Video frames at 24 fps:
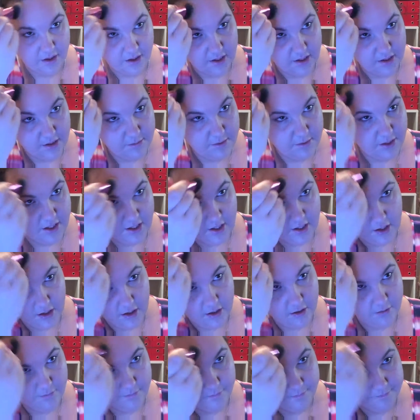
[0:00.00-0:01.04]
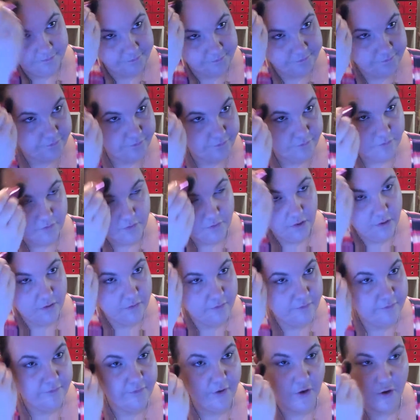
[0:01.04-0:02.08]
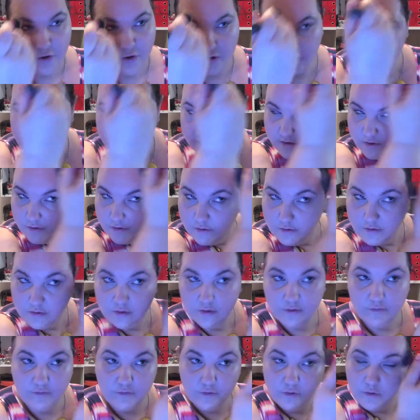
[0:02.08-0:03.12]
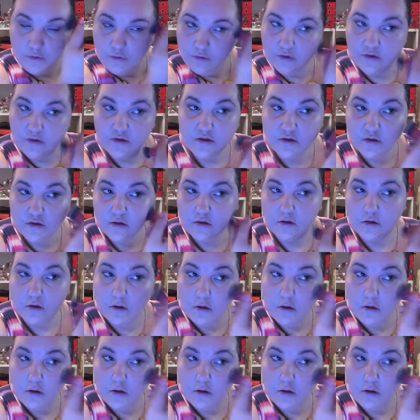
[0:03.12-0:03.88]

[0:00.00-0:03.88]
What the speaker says: aren't going to be focused on the flaws.